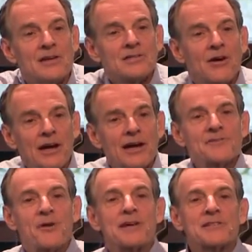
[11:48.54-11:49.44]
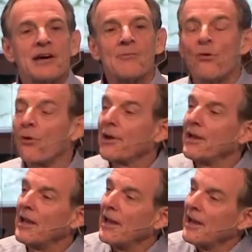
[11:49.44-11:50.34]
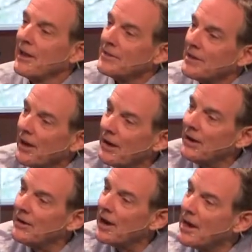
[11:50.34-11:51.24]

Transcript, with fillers: So I got dressed that morning and uh,